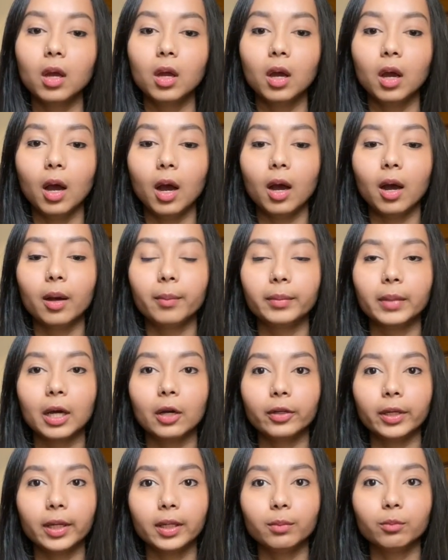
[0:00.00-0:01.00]

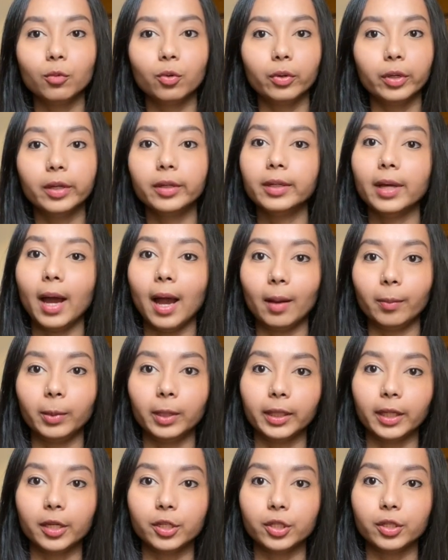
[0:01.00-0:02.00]
Now getting more into
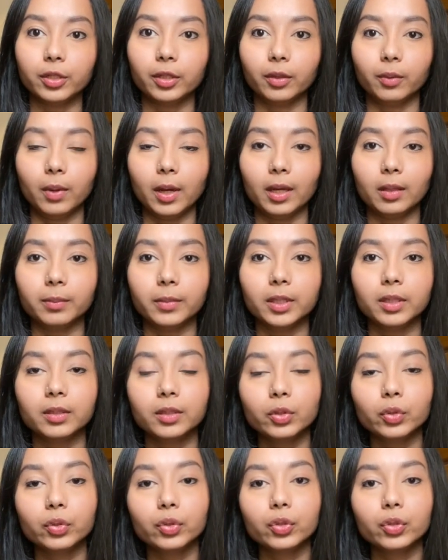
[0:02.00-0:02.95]
application requirements.